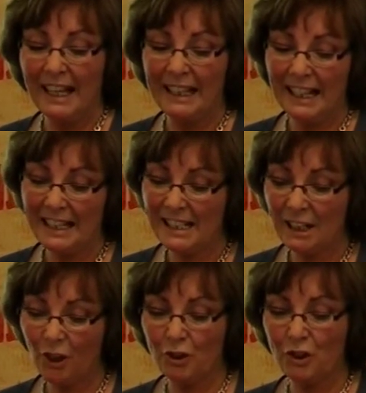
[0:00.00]
In
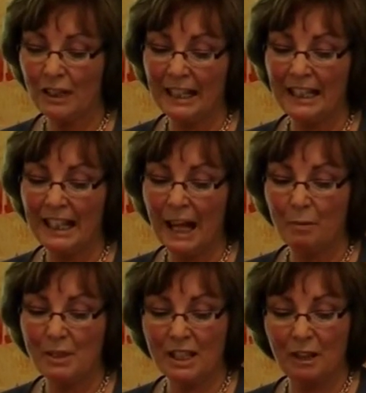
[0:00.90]
1900, Lady
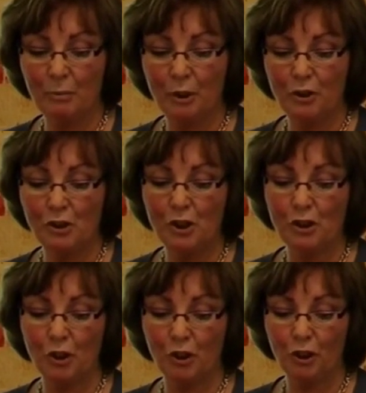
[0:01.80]
Glamis gave birth to a
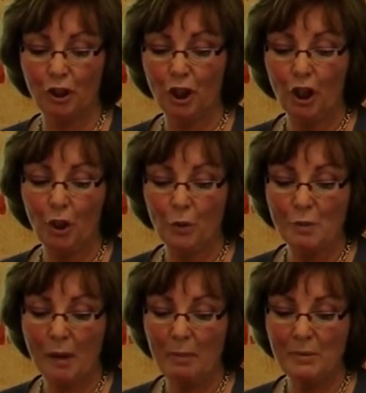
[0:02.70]
daughter who was
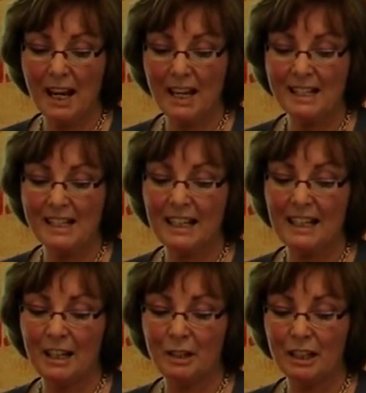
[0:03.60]
baptised
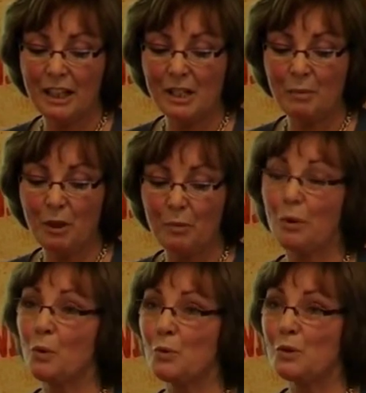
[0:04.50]
Elizabeth
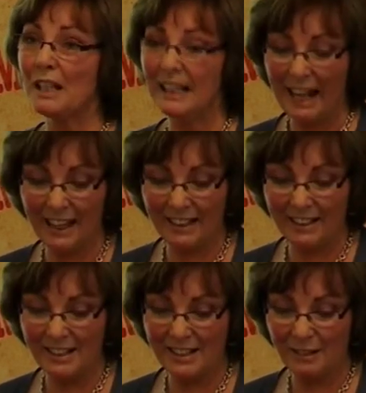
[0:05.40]
Bowes
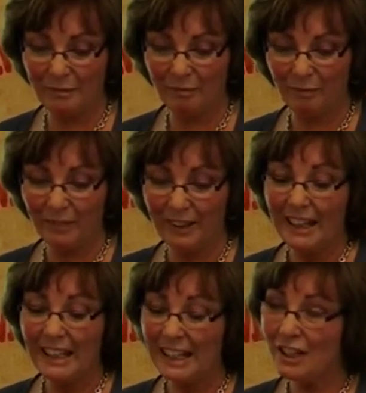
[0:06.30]
Lyons.
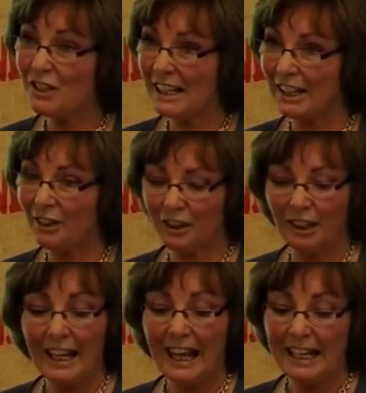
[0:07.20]
Years later,
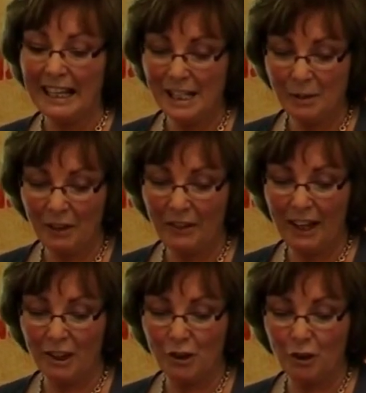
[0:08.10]
Elizabeth
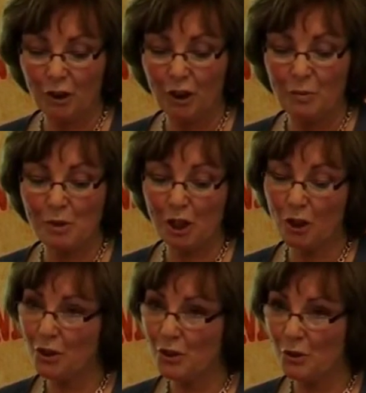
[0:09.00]
had a daughter whom she
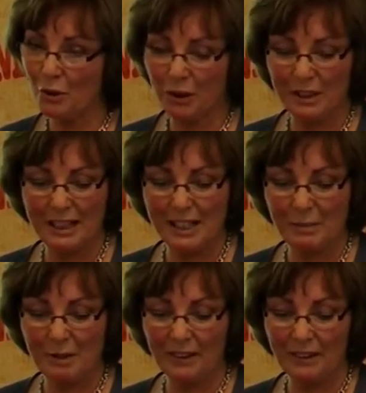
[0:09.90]
also called
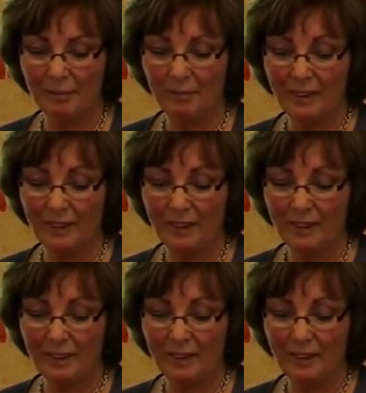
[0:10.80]
Elizabeth.